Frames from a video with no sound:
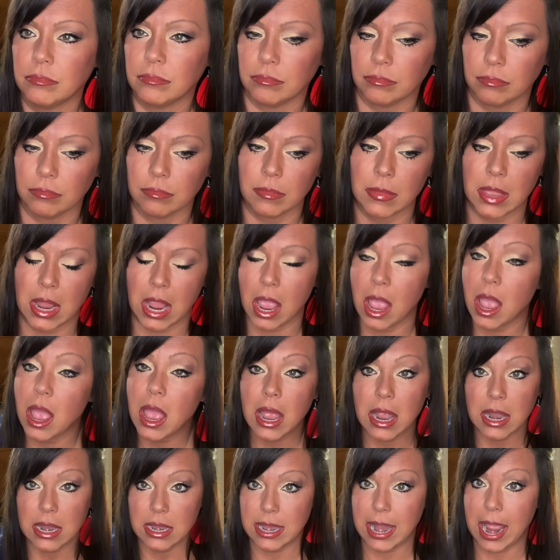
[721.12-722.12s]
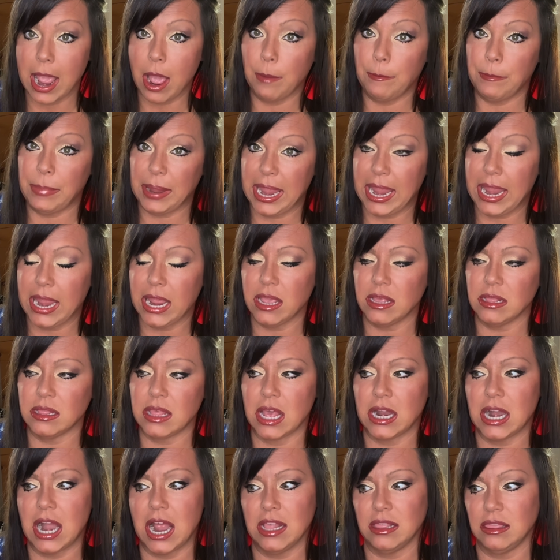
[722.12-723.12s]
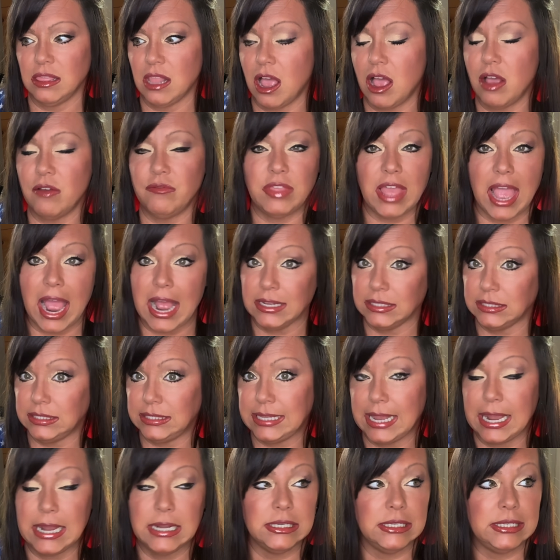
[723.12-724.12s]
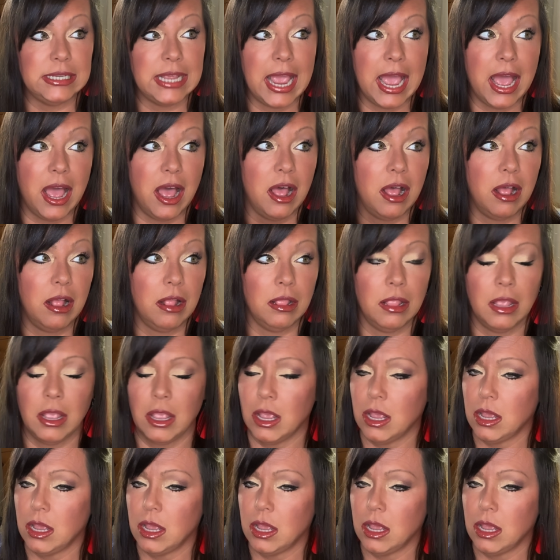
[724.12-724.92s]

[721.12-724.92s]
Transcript: railing. Now, being that I love that Santal